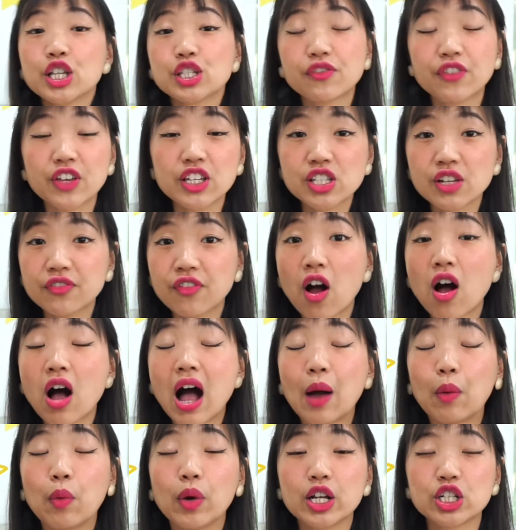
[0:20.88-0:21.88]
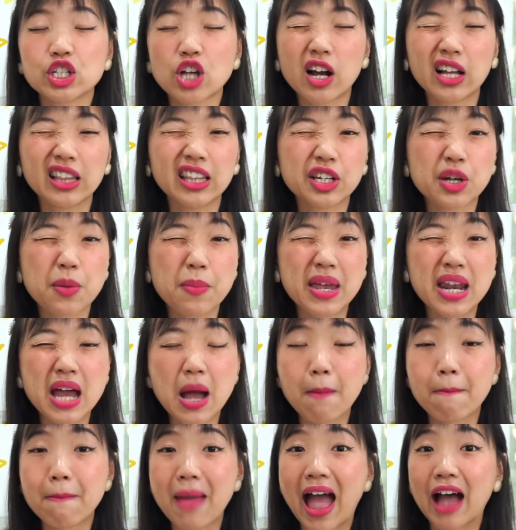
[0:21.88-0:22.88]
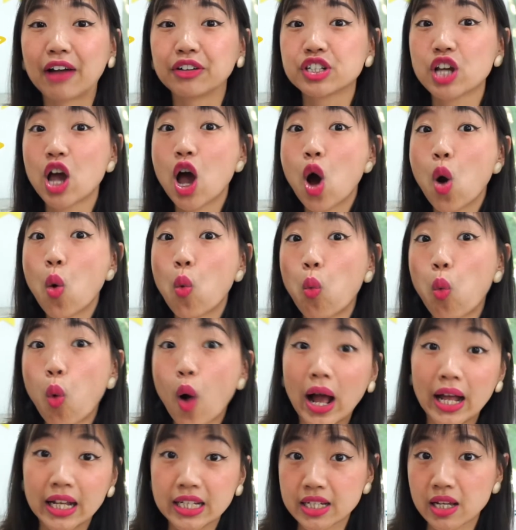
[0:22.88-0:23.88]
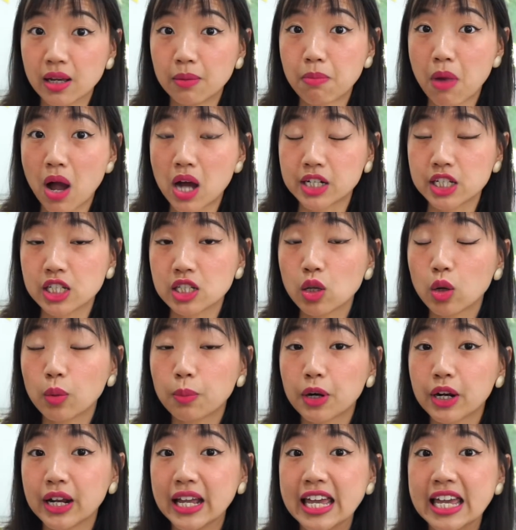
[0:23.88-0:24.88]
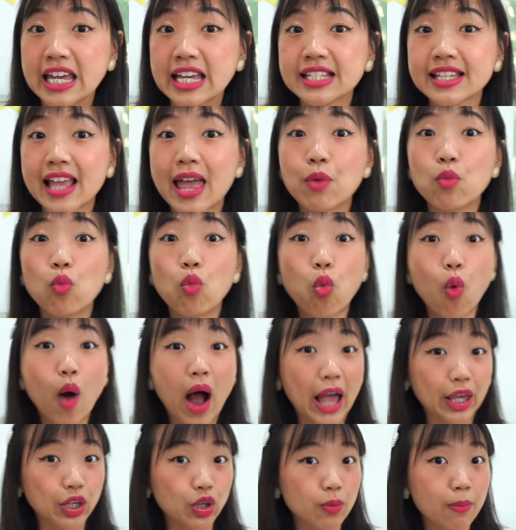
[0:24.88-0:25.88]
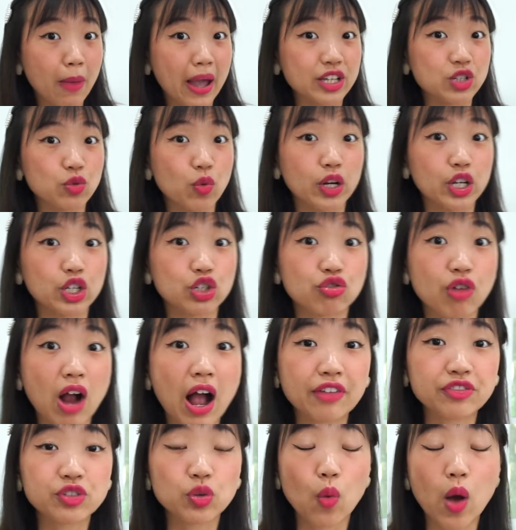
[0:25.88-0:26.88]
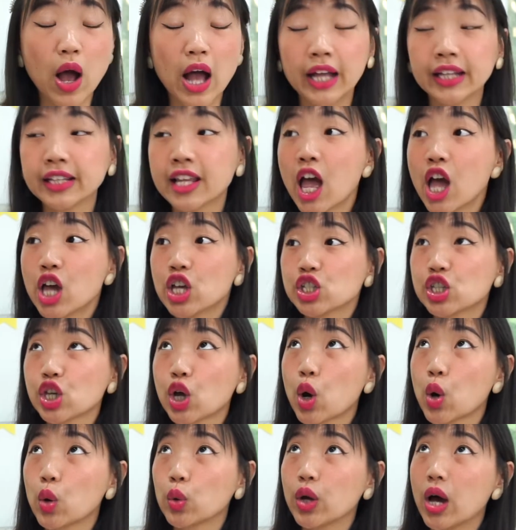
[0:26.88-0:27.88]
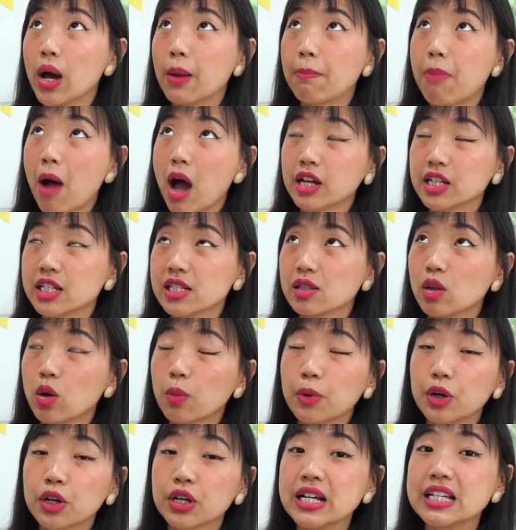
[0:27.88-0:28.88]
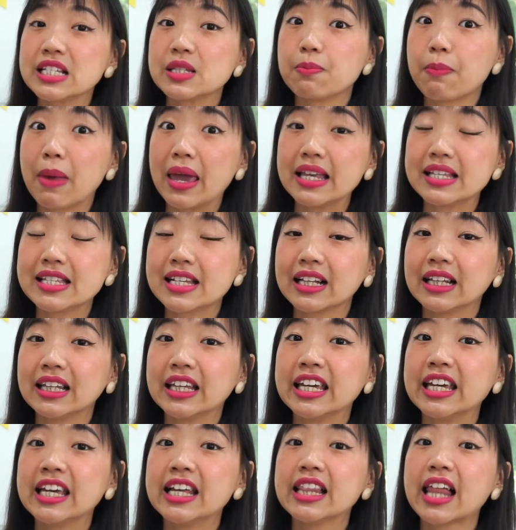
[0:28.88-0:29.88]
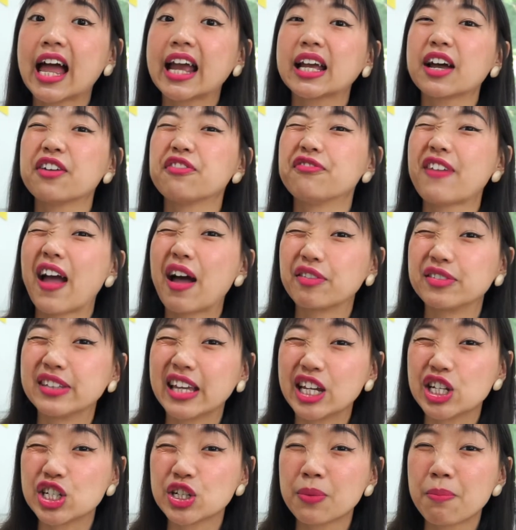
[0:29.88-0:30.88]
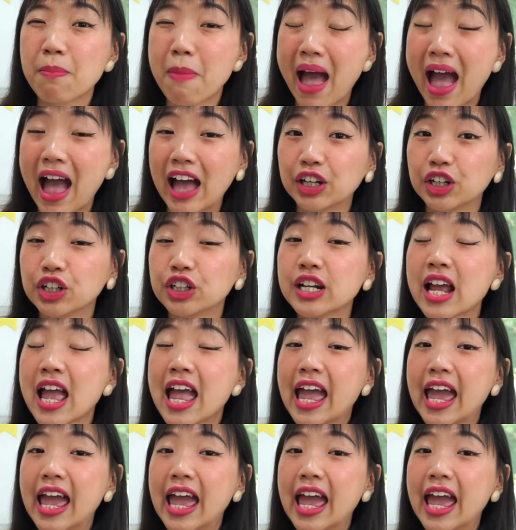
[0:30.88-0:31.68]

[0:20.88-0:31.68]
So first of all, I want to talk a little bit about what a body sloper is and why you might want to draft one. So a body sloper is basically like a foundation pattern.